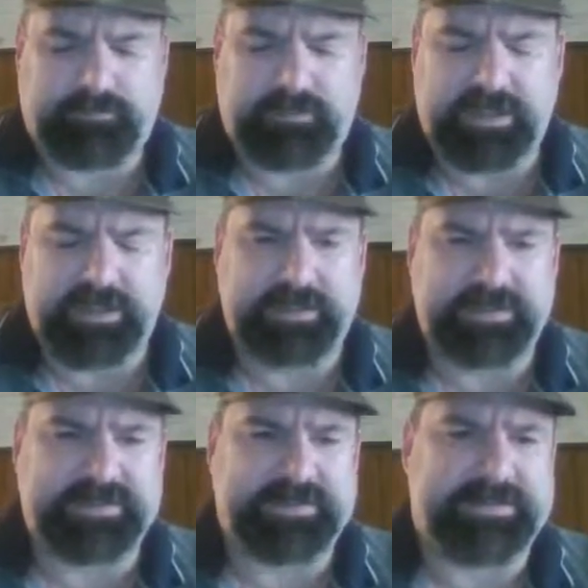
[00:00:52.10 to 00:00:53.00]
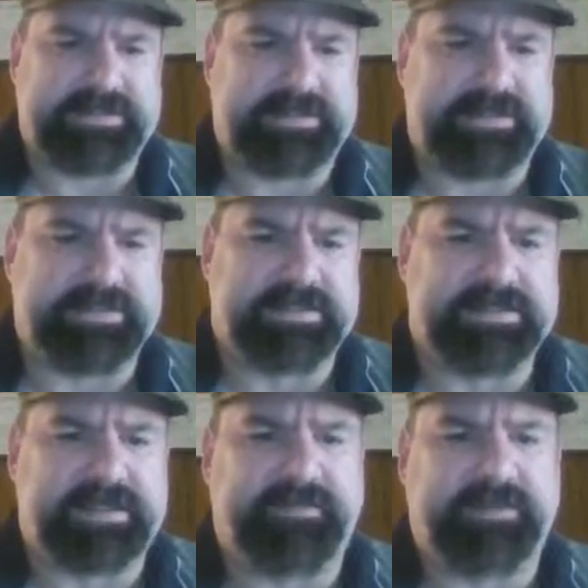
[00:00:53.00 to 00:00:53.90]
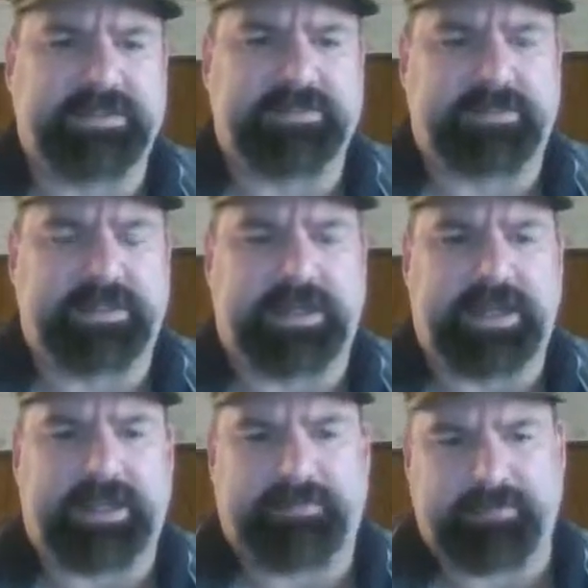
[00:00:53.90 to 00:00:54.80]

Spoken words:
in the 60s and 70s when they got